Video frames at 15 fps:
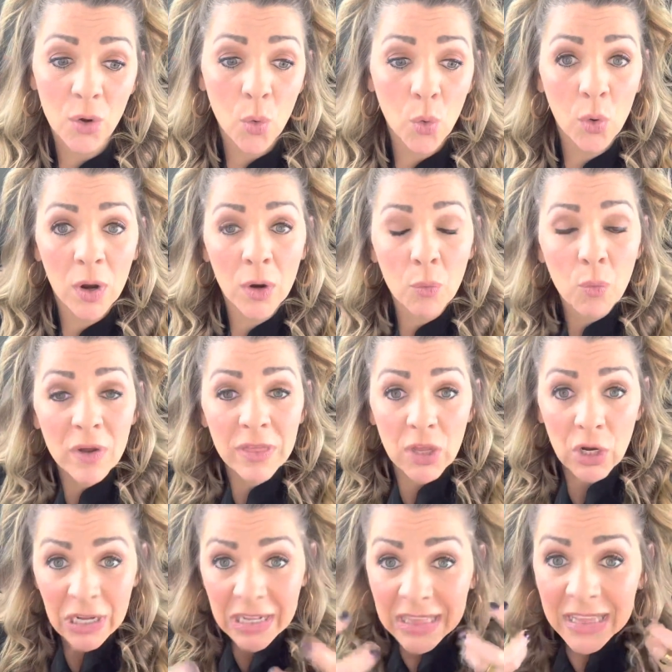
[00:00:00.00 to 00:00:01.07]
or when
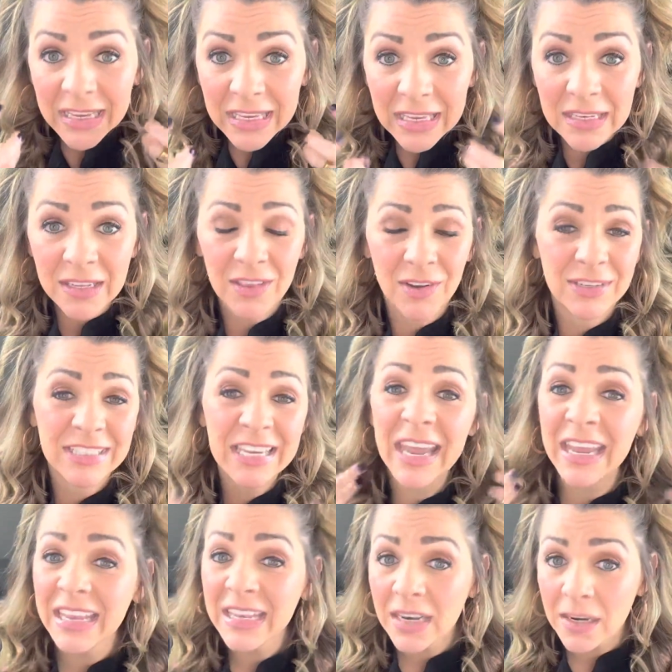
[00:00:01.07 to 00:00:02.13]
they're clicking and they're
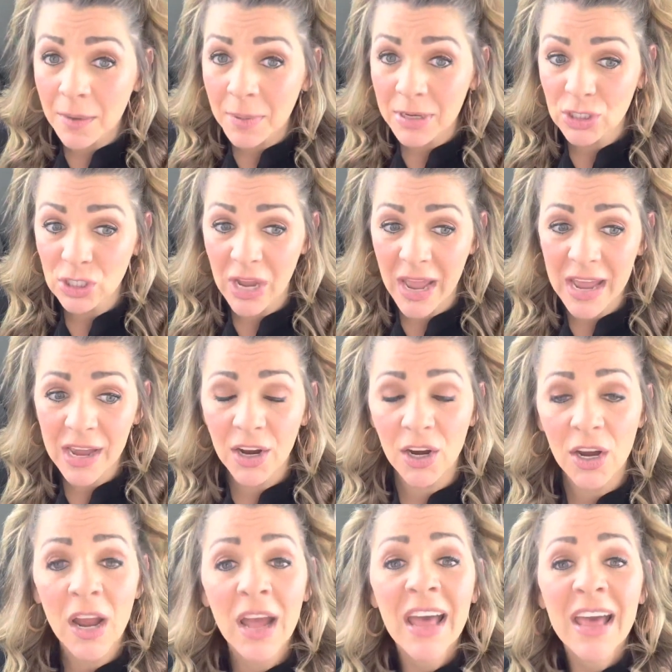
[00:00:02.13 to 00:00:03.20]
taking in a bunch of
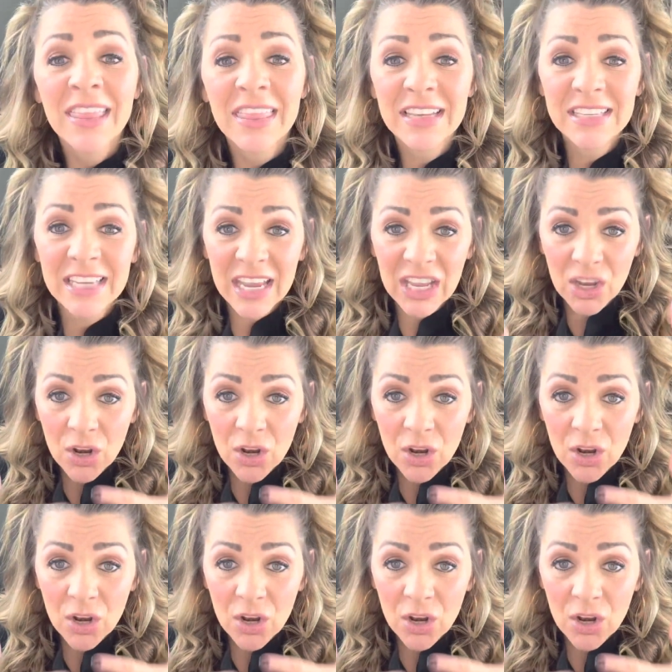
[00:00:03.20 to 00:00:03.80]
air, they take in